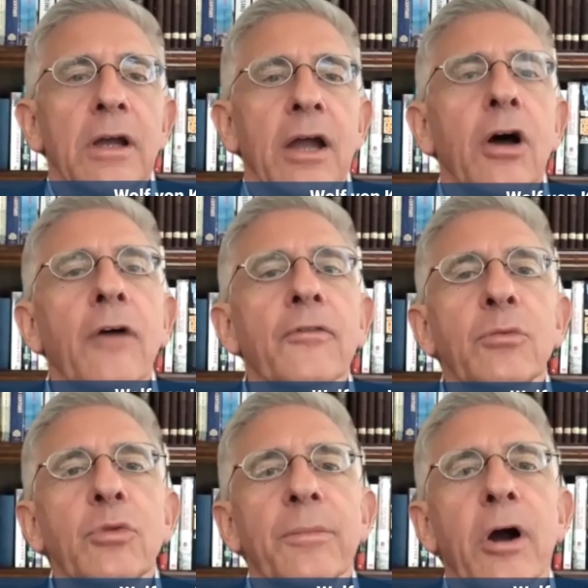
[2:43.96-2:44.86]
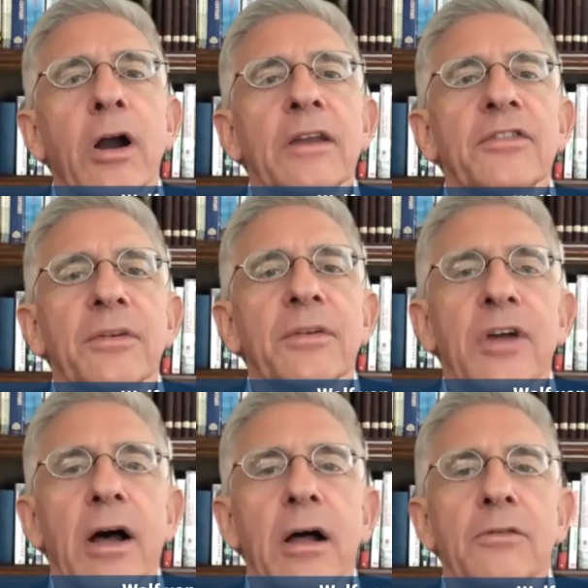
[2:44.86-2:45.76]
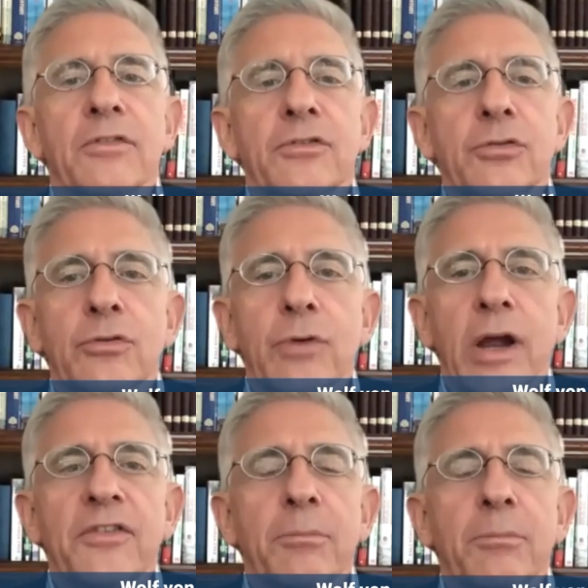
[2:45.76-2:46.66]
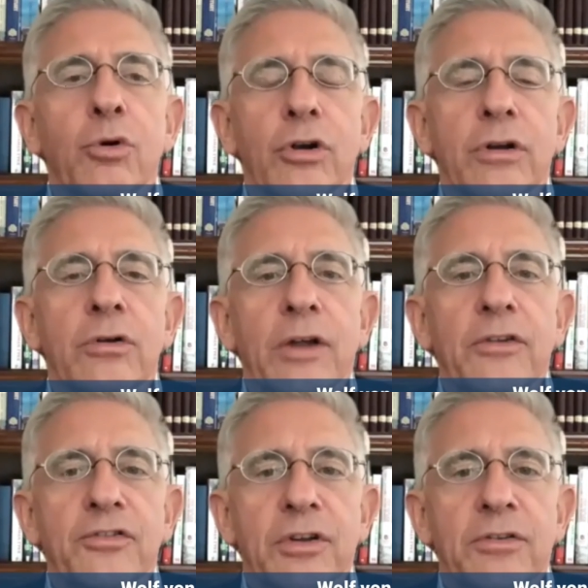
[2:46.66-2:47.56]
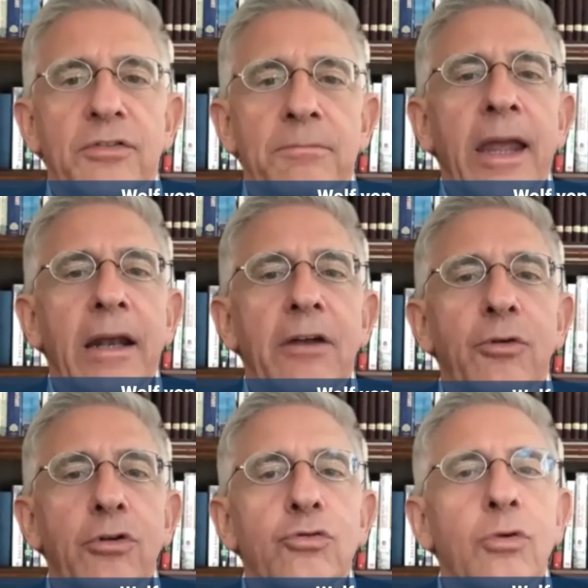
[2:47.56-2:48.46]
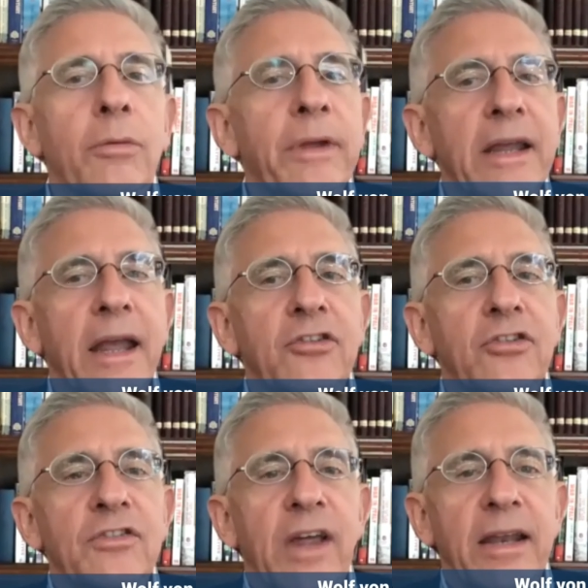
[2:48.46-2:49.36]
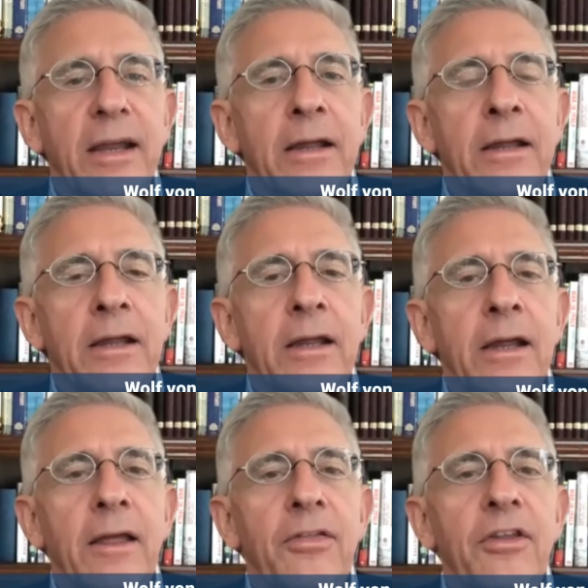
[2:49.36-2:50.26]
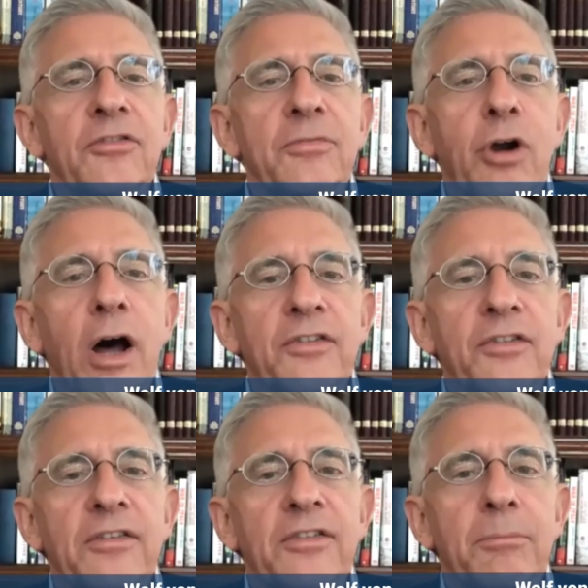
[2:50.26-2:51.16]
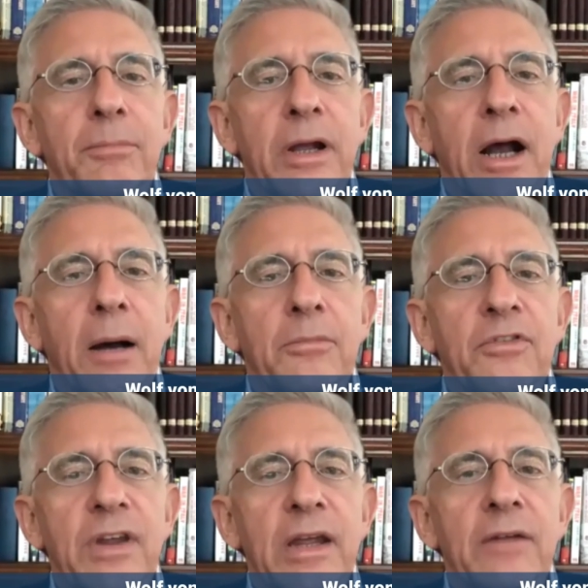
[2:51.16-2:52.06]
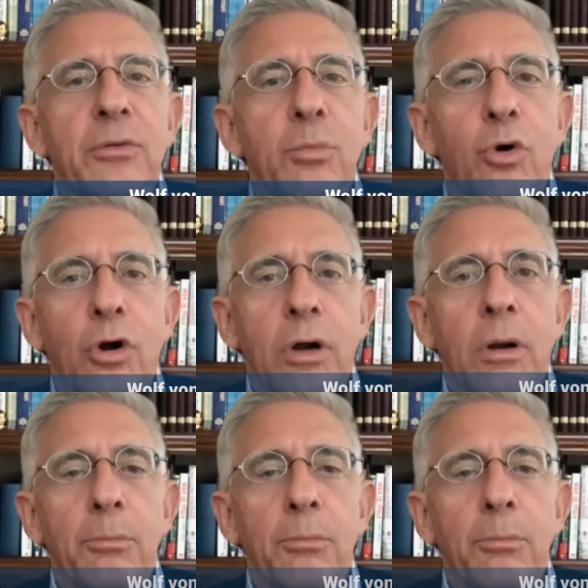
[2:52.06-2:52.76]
and often with the parties themselves to address important questions. In a virtual mediation setting, this process becomes even more